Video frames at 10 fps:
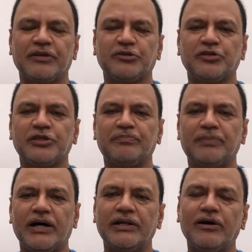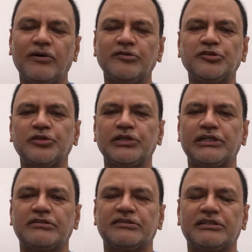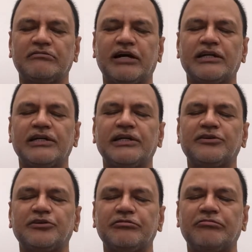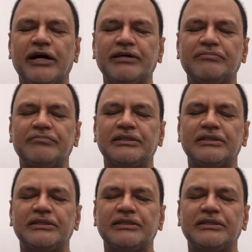So the prana also is divided into 5